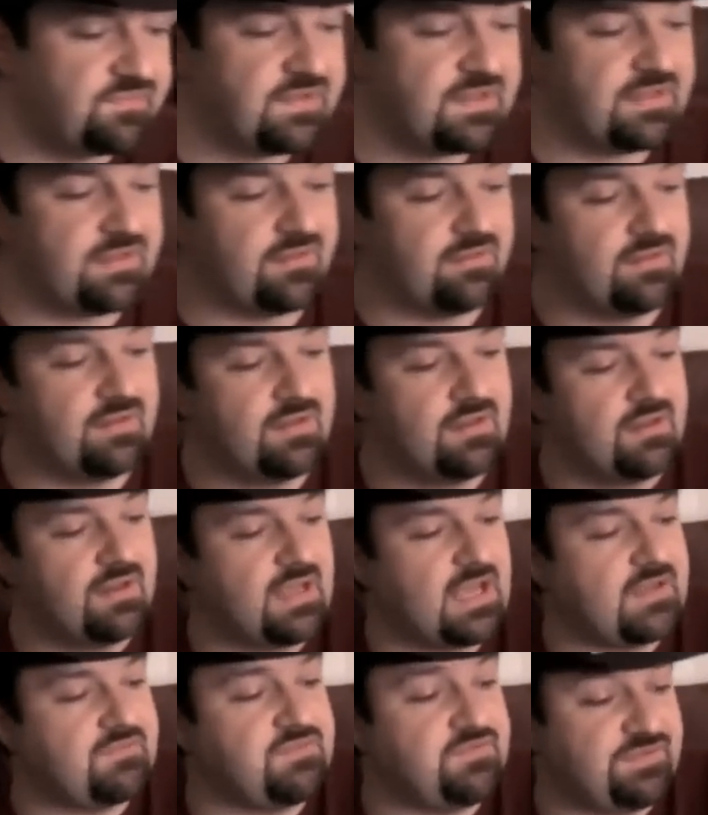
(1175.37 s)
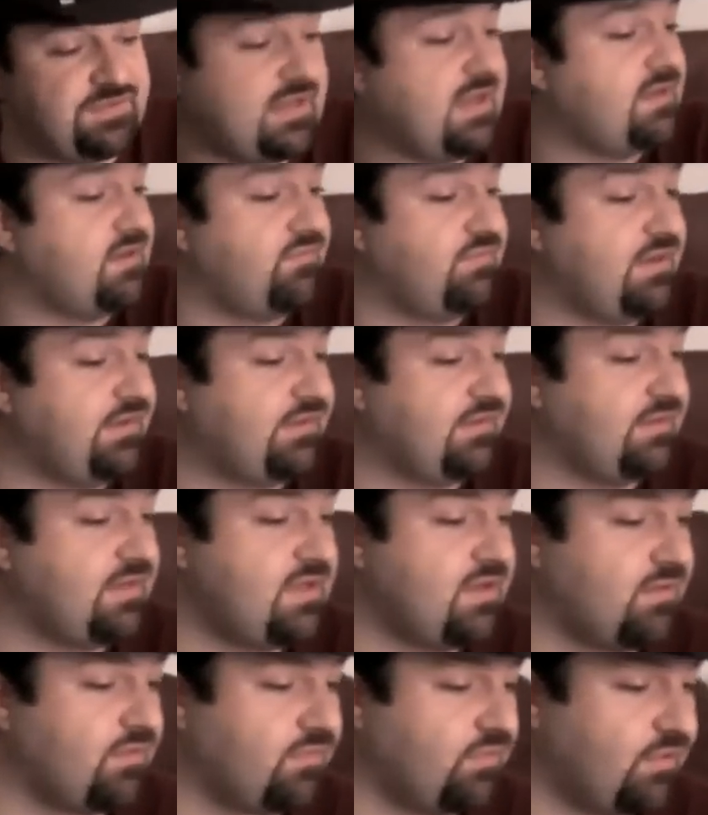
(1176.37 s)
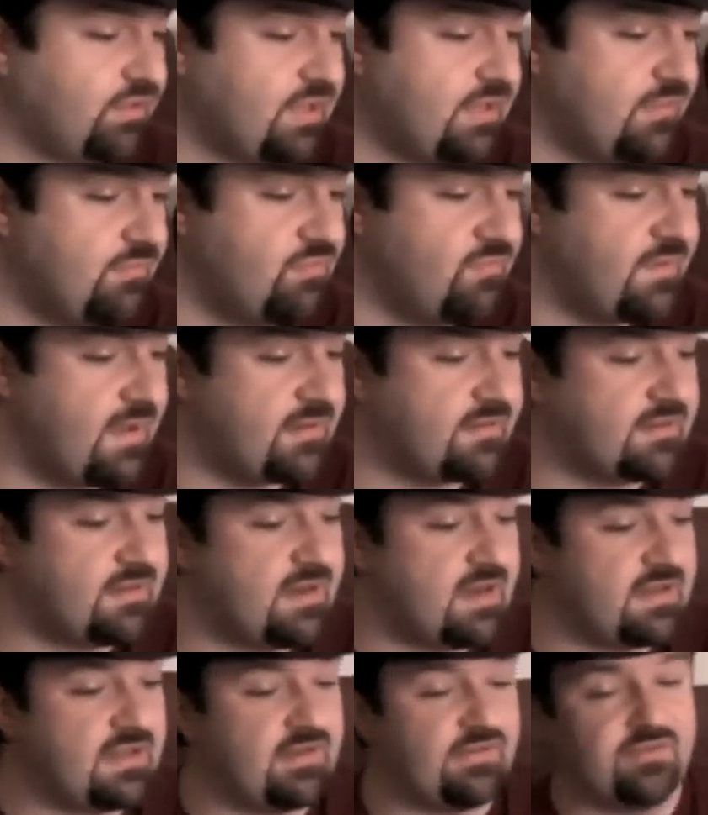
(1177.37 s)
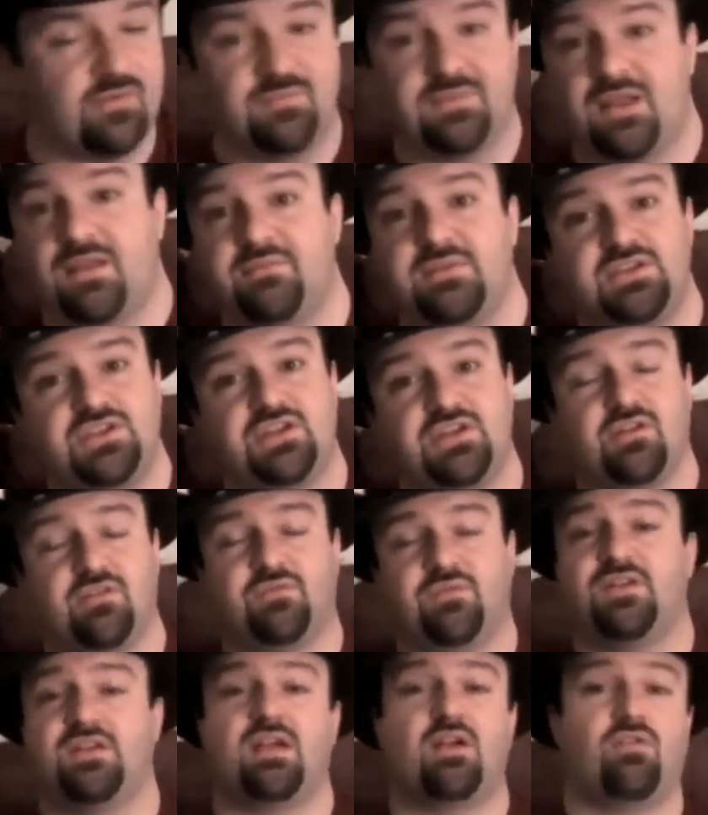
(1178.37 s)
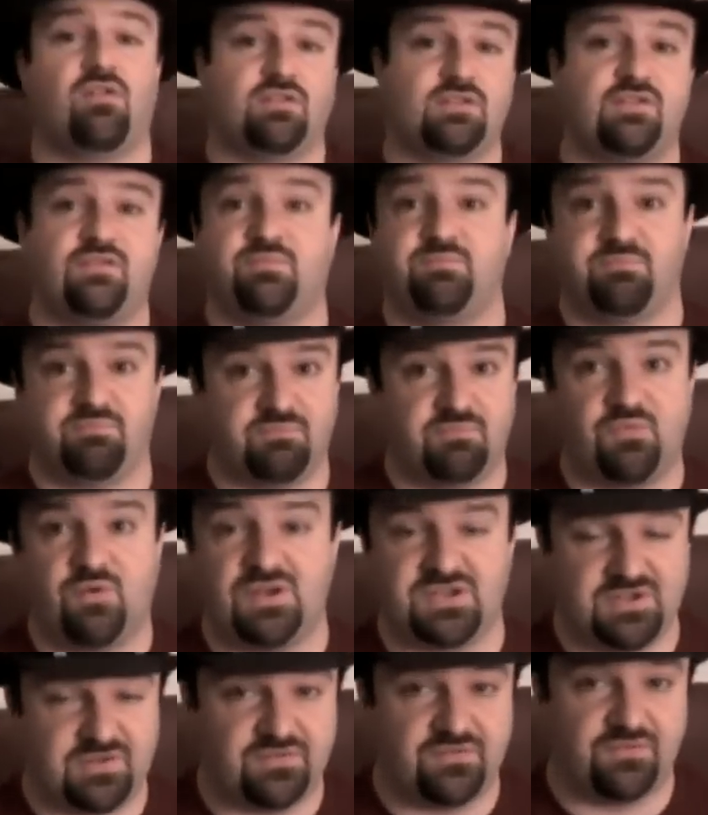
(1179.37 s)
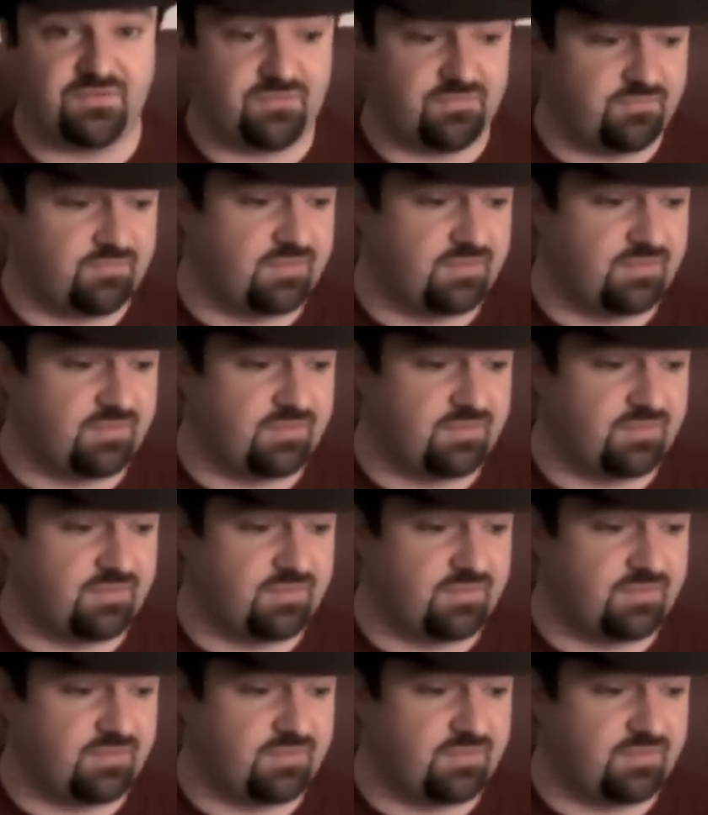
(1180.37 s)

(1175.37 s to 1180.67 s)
Phil, as you've stated recently, you're looking to move out of Connecticut sometime this year. Funny how all these questions are very